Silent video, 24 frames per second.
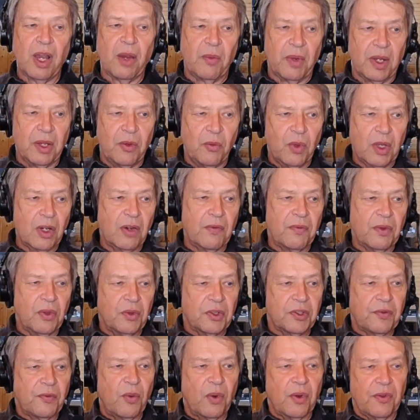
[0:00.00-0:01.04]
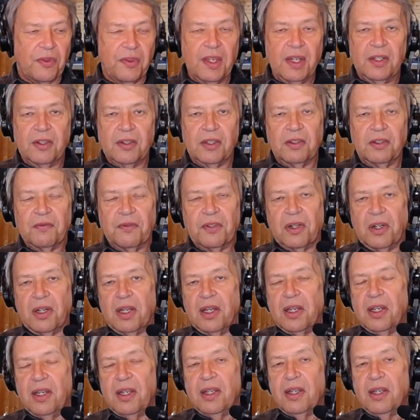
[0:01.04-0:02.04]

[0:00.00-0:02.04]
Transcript: first step, is you got to